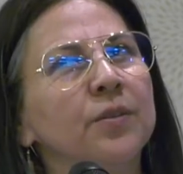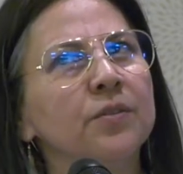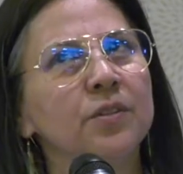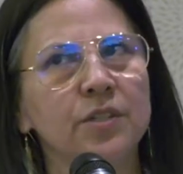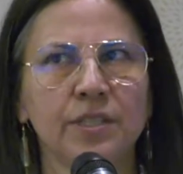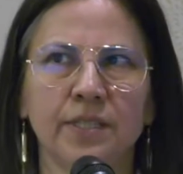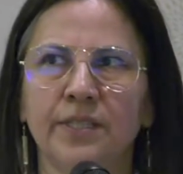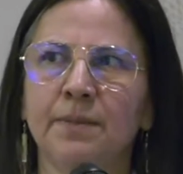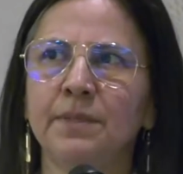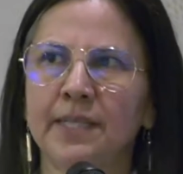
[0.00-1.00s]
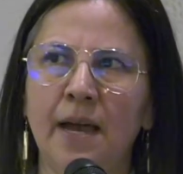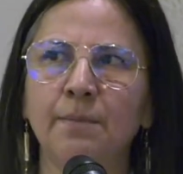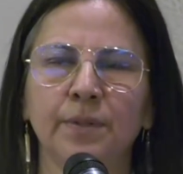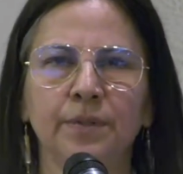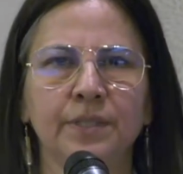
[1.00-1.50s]
those are just some
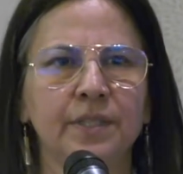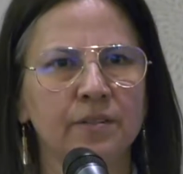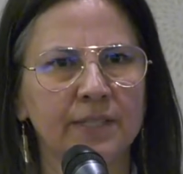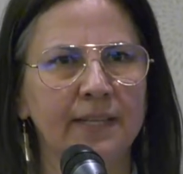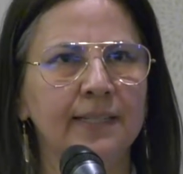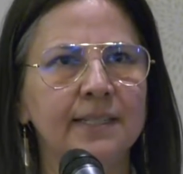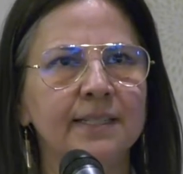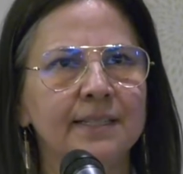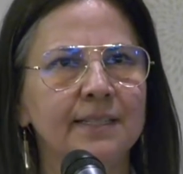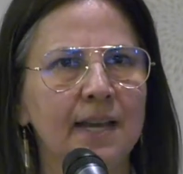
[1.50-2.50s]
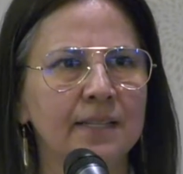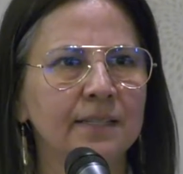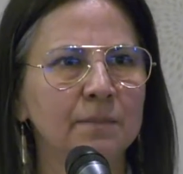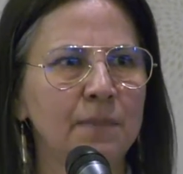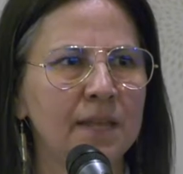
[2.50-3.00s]
samples. There's at least a
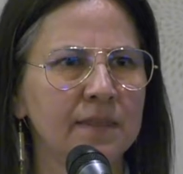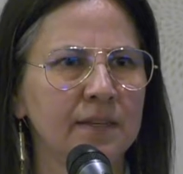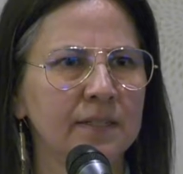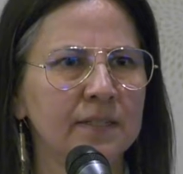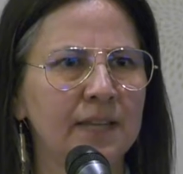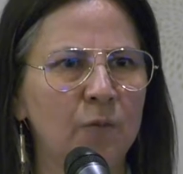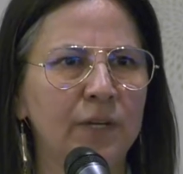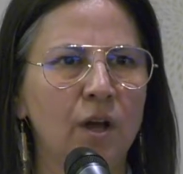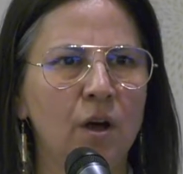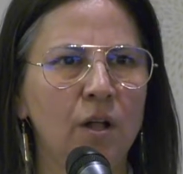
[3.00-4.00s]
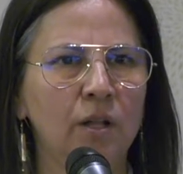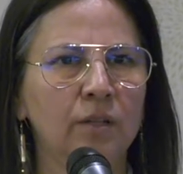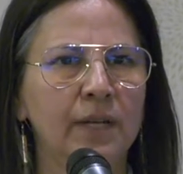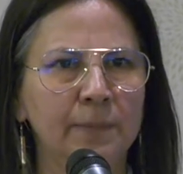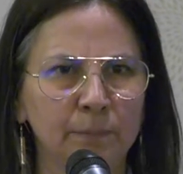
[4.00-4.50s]
dozen methods that we
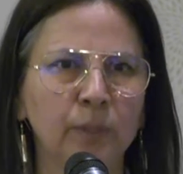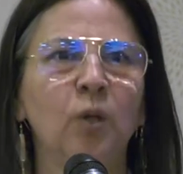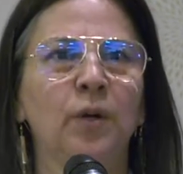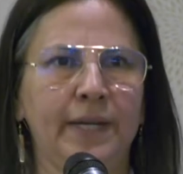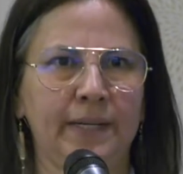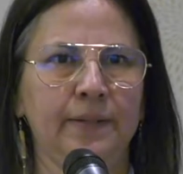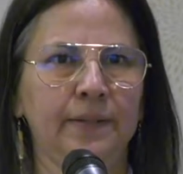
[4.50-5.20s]
all employ.